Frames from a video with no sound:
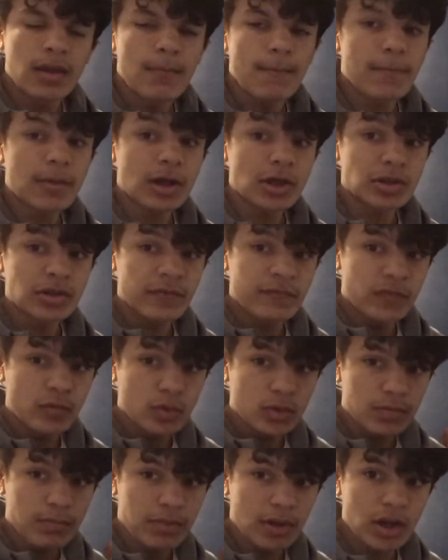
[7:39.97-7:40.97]
Because he falls
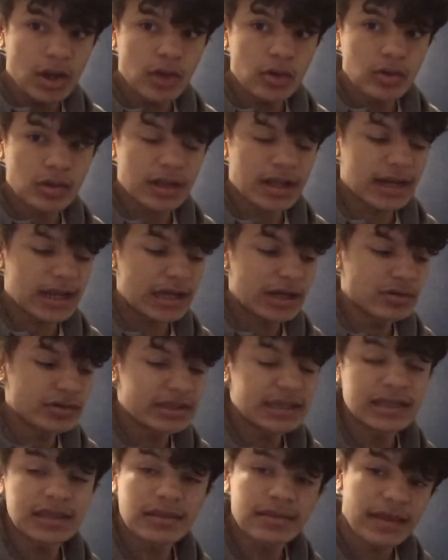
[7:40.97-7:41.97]
below the cloud,
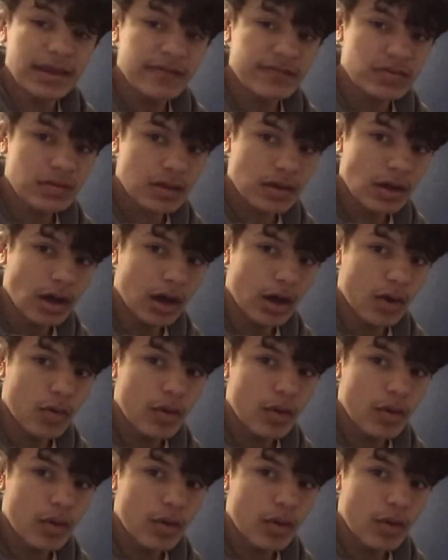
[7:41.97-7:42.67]
he saves the girl,